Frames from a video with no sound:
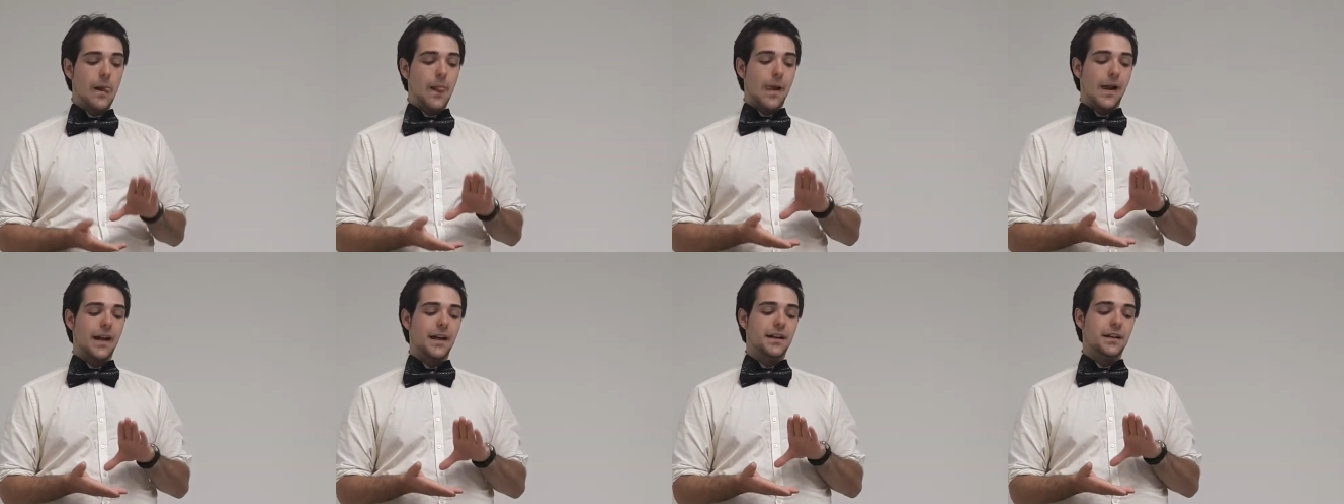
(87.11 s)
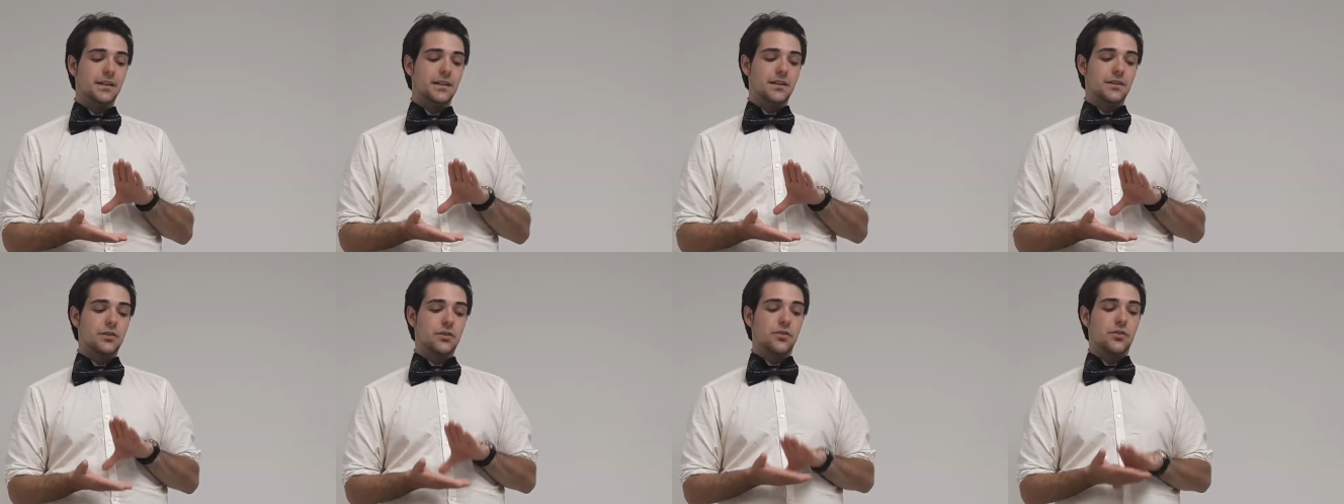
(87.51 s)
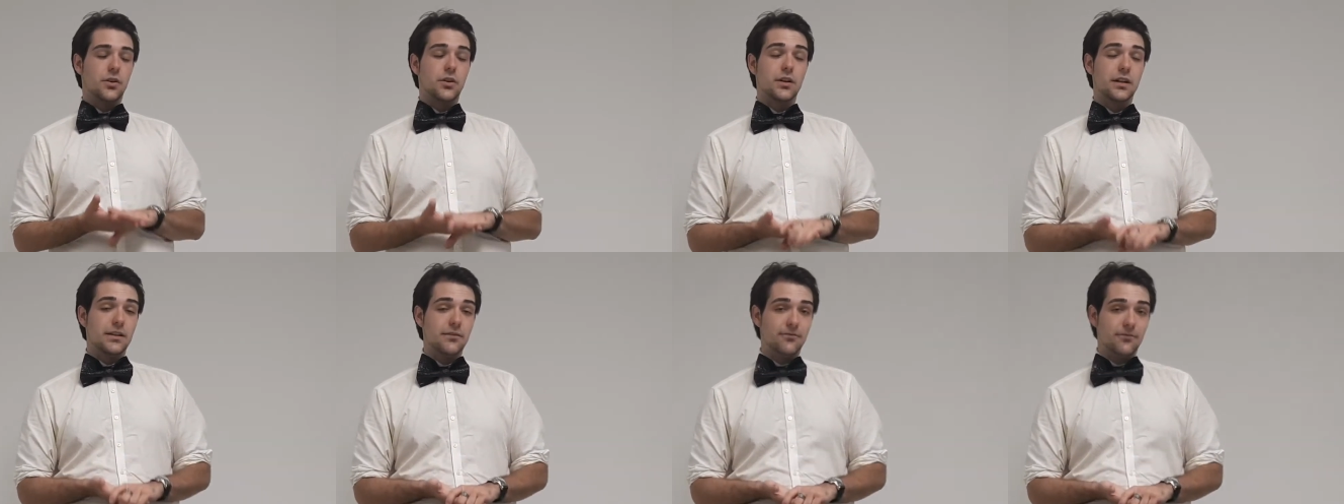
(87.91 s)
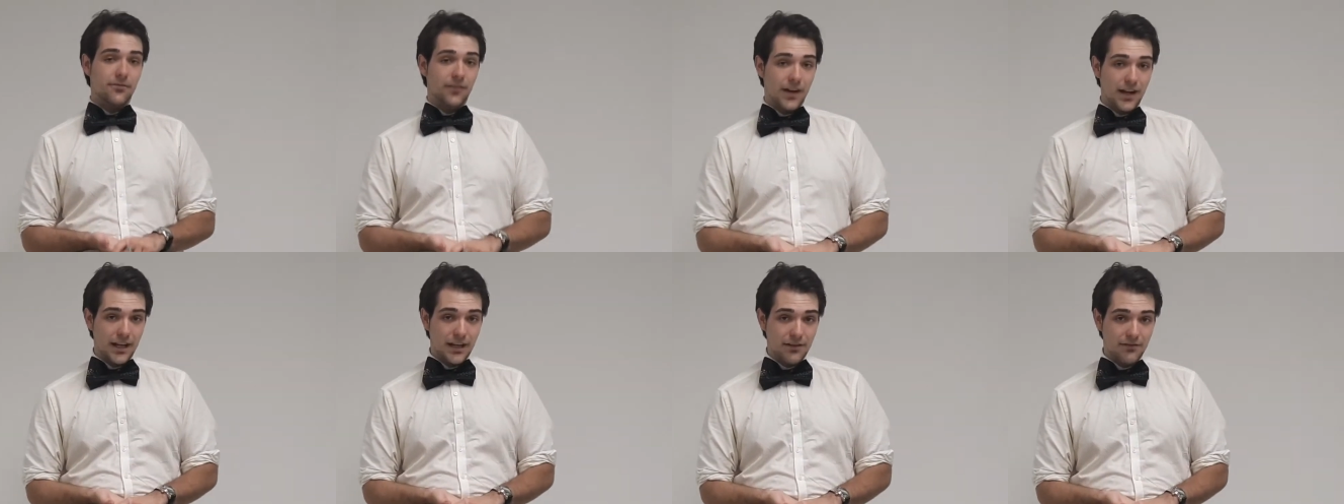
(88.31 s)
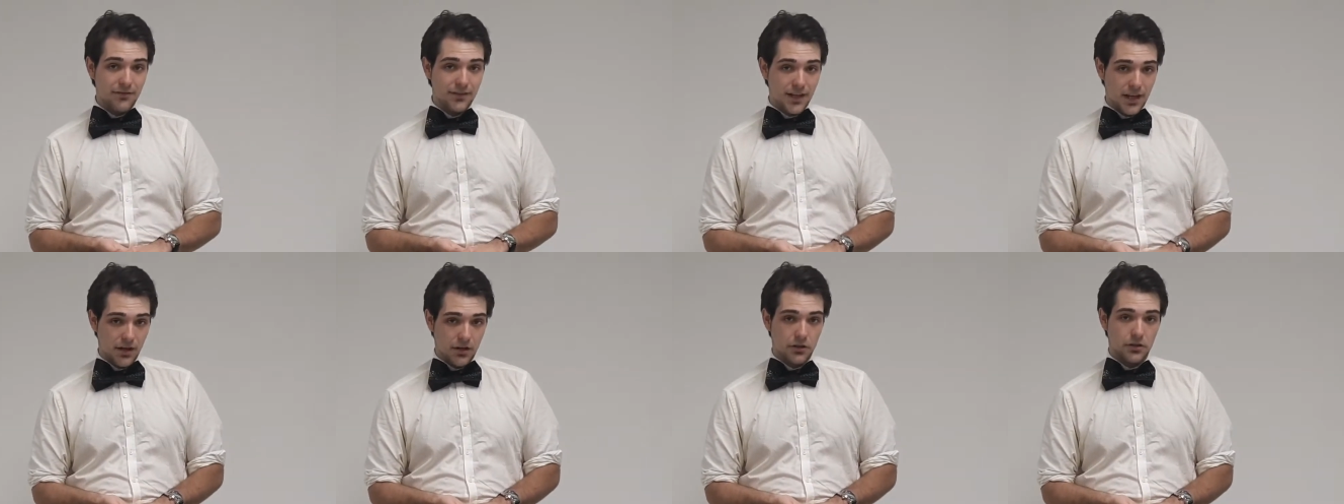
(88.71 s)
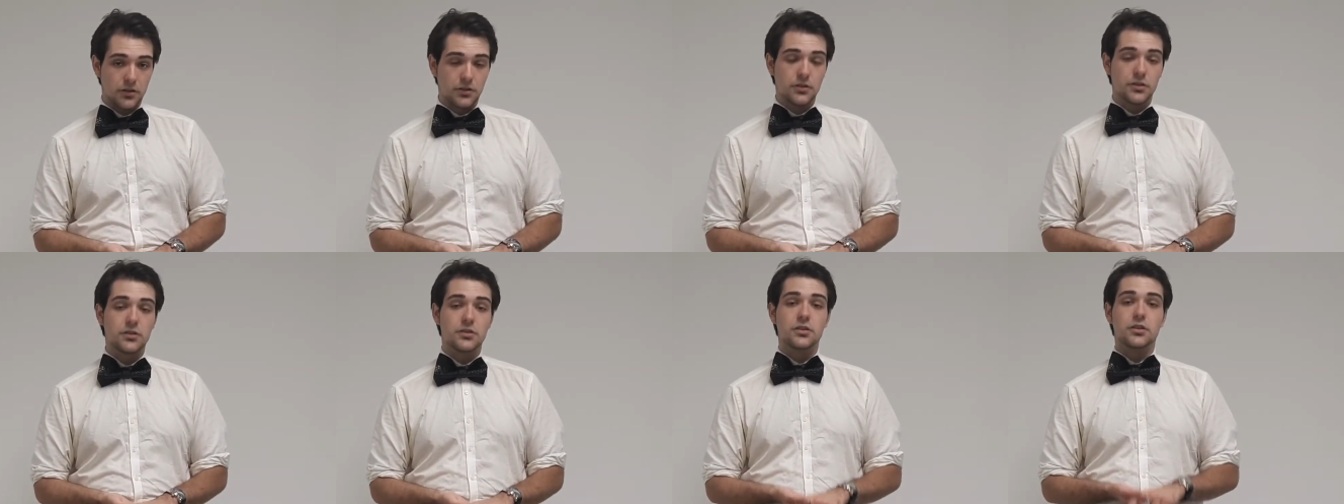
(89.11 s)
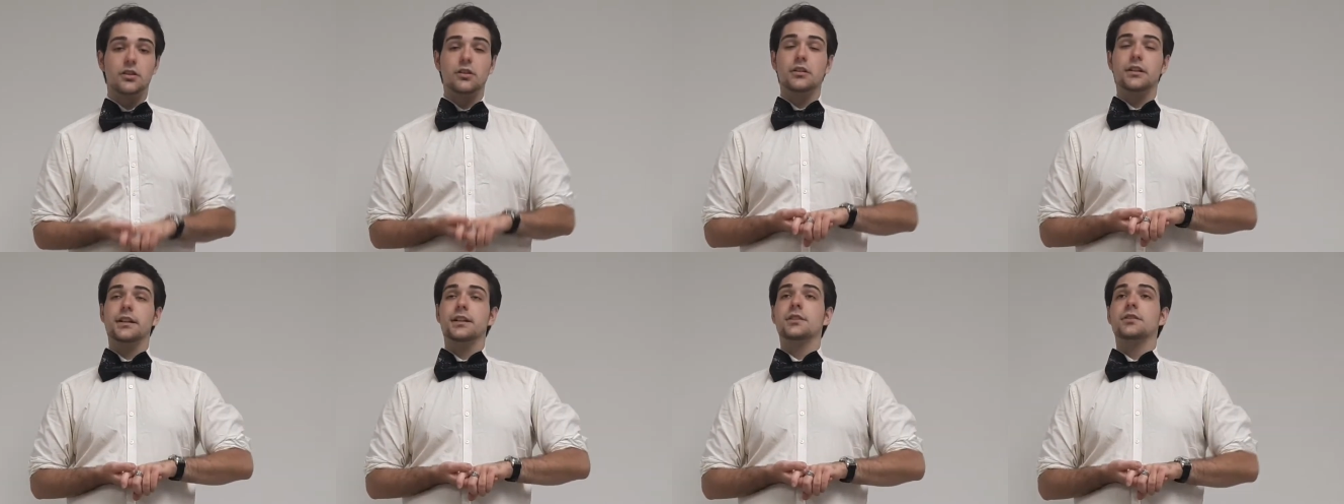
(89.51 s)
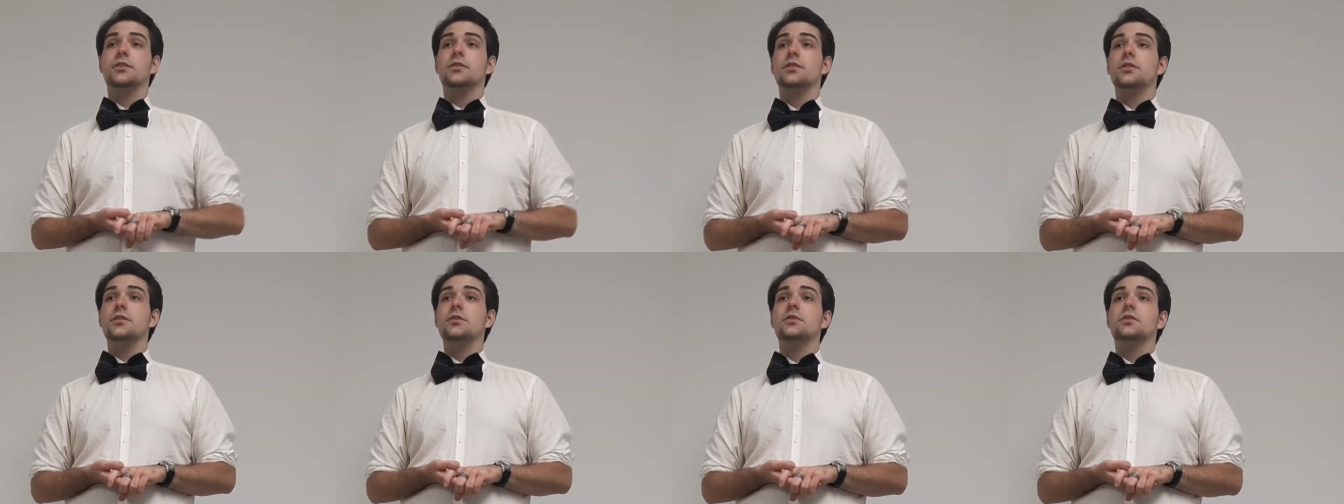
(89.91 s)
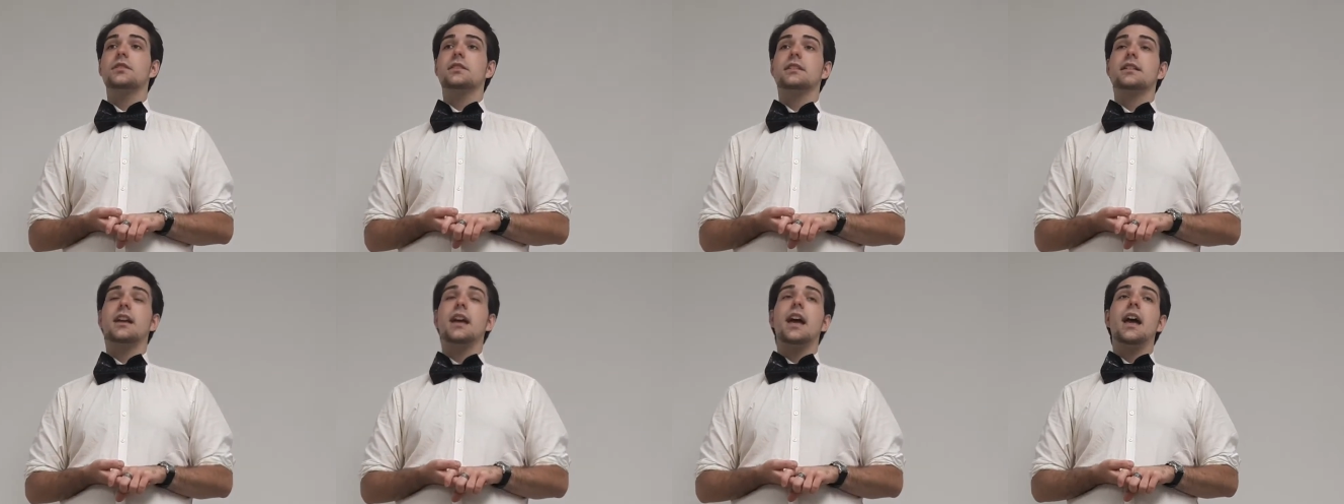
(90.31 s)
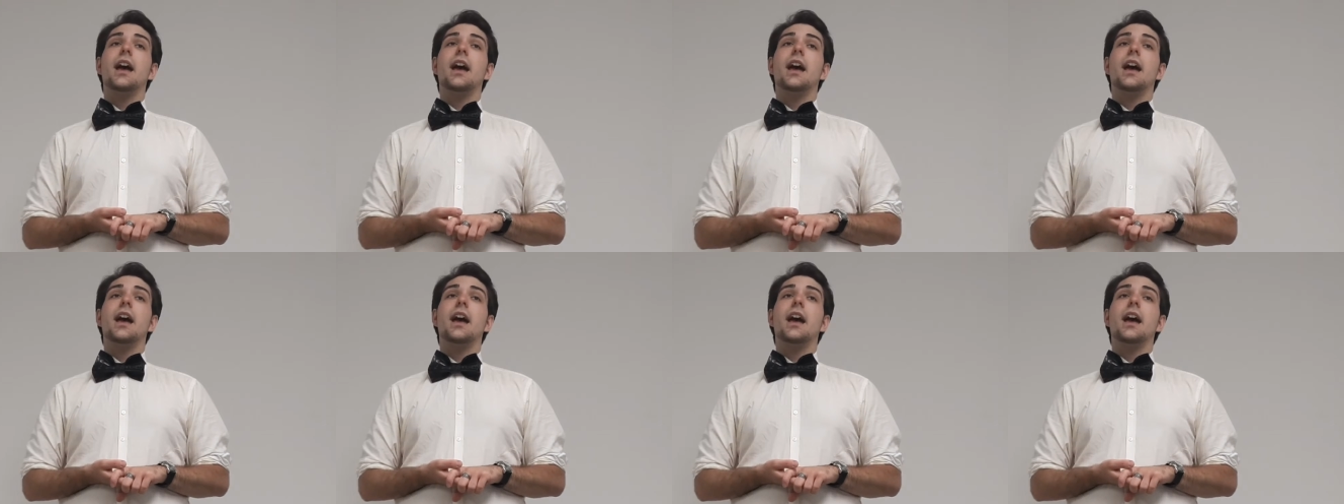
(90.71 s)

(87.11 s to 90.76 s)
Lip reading: and 35 characters are introduced,